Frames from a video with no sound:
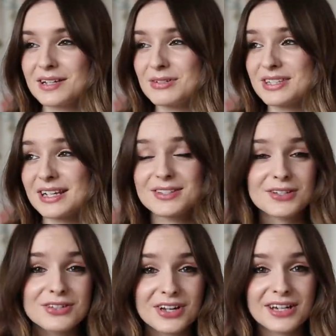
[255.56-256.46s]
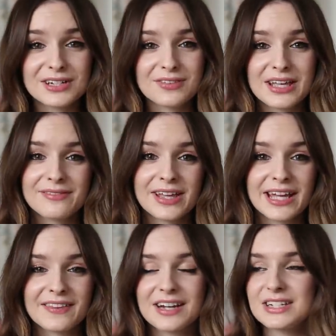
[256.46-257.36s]
I just get so tired of the
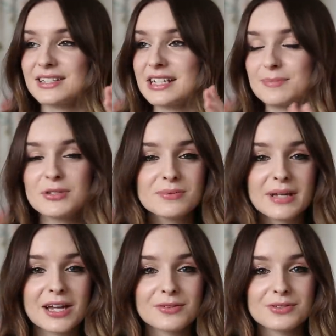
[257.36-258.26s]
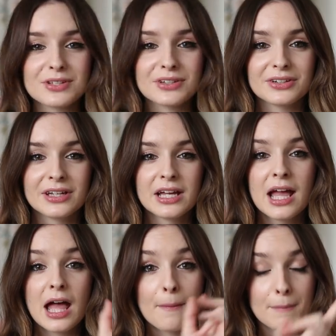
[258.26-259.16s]
evening that I just like to put some candles on,
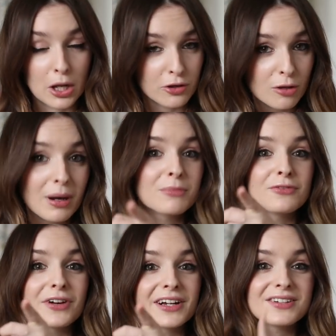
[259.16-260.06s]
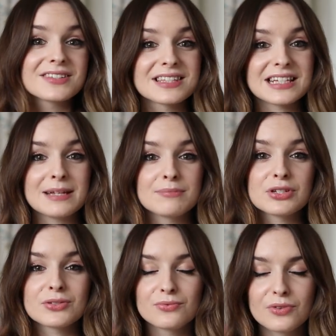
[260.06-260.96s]
blow them up before I go to sleep,
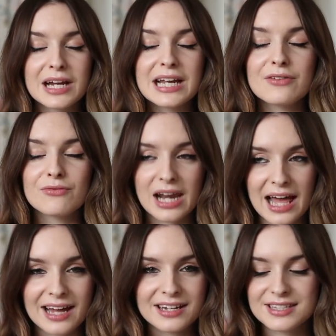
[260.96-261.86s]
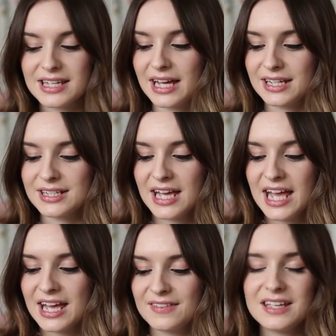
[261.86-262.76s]
just really relax. And
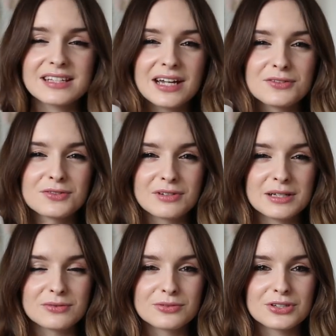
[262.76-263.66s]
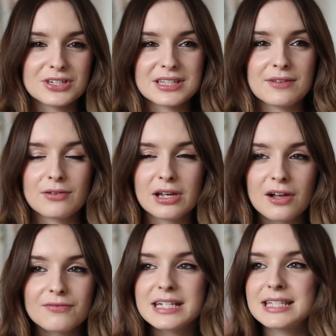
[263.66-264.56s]
these candles are really gorgeous. They have a
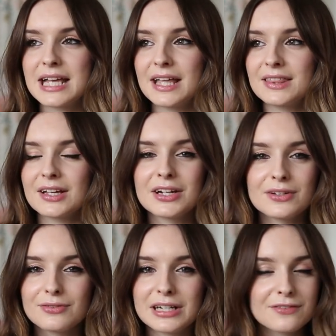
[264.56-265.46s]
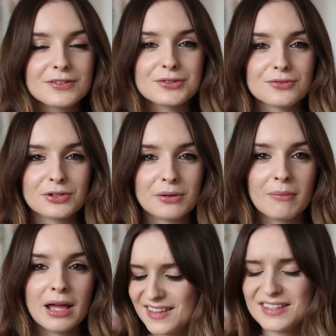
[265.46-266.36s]
lovely scent that kind of really fills a
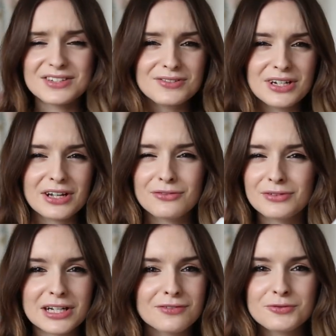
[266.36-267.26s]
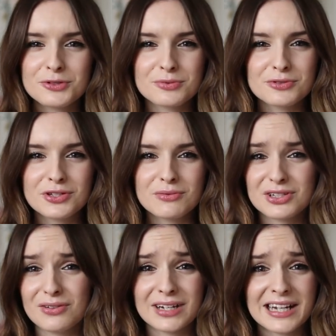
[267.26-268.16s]
room. Yeah, they're just really great. They're really affordable too,
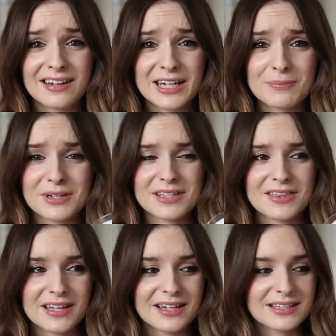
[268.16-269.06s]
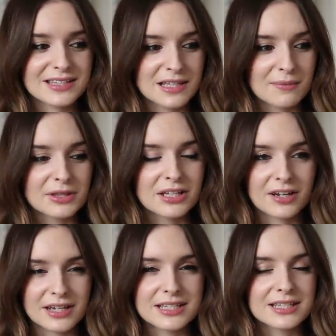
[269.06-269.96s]
which I really like, because I think some of the
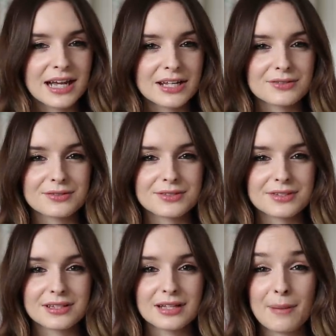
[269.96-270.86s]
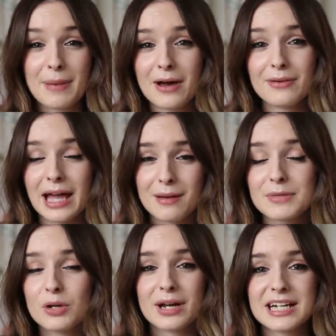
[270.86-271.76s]
nicest candles about can
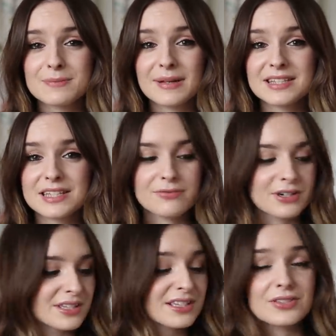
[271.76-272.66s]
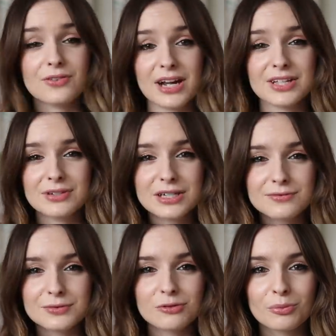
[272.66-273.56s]
be quite expensive, whereas this is great. It's really
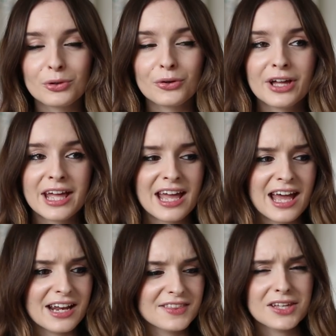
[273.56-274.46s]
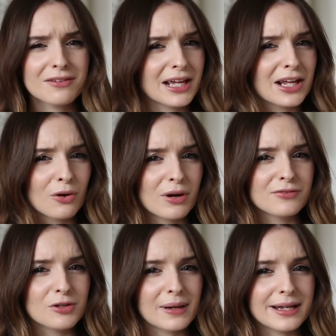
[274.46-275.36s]
affordable, and I think you can get it in quite
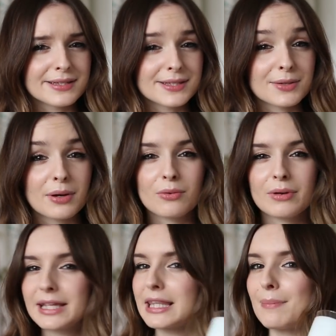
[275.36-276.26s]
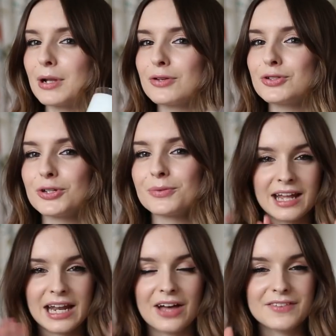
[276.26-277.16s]
a few places, so I will link that below too.
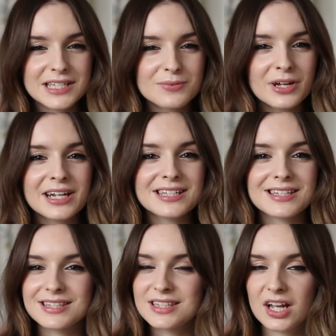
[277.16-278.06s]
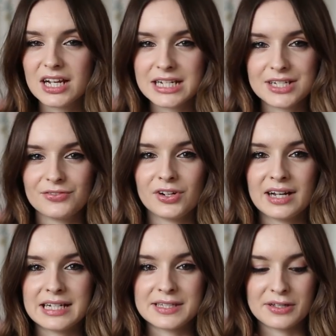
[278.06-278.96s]
Now, this one is a slightly different
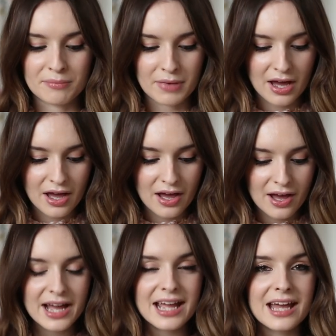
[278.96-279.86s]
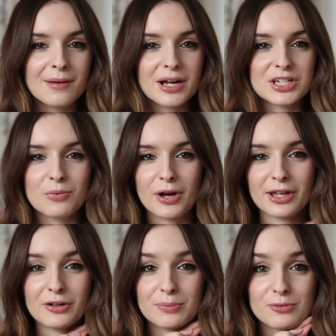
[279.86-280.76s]
item. I am actually
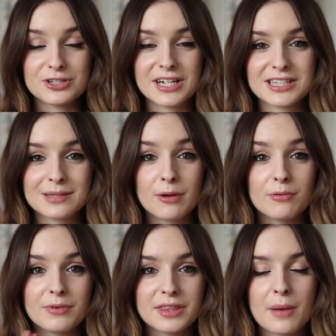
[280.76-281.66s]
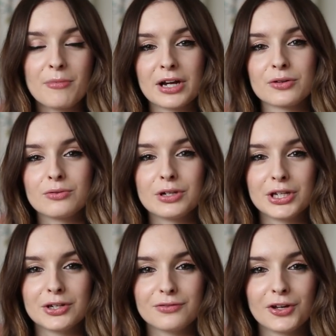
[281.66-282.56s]
working on a project at the moment with a brand called
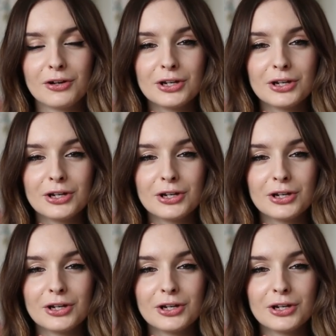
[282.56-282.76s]
Lenovo.